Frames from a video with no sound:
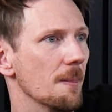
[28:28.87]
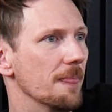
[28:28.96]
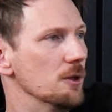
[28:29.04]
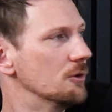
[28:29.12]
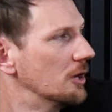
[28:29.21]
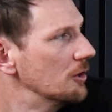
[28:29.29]

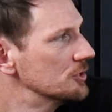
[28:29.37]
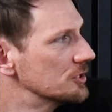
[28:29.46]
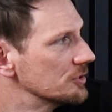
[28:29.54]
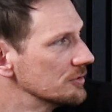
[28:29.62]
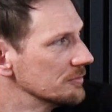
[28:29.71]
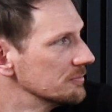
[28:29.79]
You
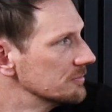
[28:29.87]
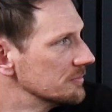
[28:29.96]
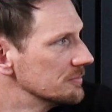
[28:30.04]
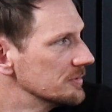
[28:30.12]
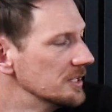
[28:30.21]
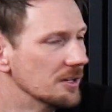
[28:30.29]
coach,
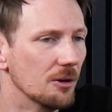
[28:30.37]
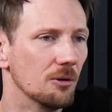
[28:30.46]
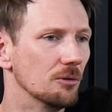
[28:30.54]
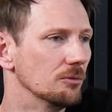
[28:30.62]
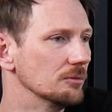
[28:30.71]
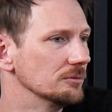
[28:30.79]

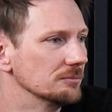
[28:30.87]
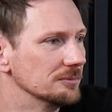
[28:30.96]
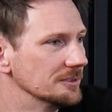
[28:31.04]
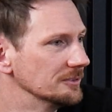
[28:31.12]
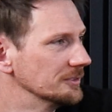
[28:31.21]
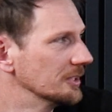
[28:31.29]

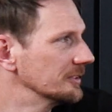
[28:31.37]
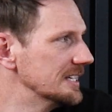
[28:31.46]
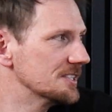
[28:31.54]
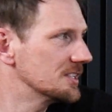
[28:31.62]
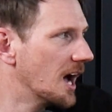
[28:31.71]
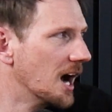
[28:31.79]
Little
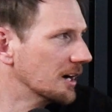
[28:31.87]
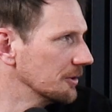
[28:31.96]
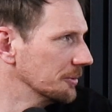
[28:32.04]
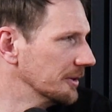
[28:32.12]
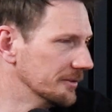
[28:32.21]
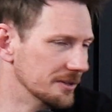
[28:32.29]
League soccer,
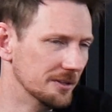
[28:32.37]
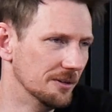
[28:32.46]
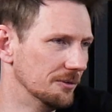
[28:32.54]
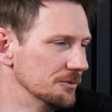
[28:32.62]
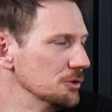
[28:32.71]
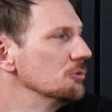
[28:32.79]
whatever,
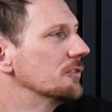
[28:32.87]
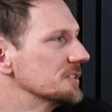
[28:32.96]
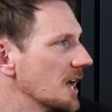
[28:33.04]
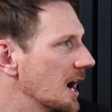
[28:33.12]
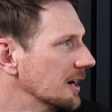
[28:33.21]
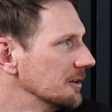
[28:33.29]
youth
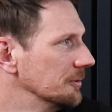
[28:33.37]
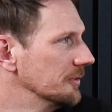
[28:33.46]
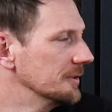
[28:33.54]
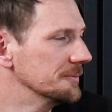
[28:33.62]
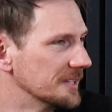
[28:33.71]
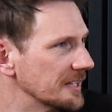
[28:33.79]
soccer with
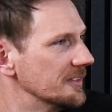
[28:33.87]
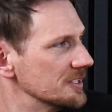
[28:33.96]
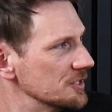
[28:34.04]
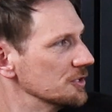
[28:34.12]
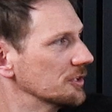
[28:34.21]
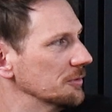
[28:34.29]
it. It's like, this
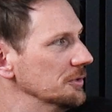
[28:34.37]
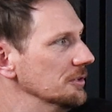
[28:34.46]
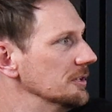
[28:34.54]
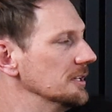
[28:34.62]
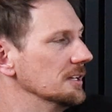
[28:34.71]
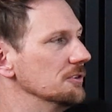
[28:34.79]
is your
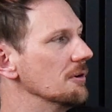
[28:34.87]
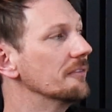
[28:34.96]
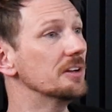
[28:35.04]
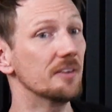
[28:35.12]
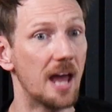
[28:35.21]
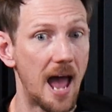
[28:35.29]
community, and you haven't
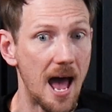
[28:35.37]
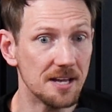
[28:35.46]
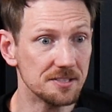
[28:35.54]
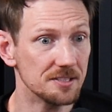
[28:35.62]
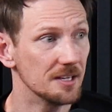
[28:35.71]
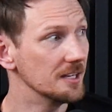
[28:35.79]
even
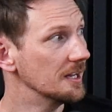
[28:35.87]
asked,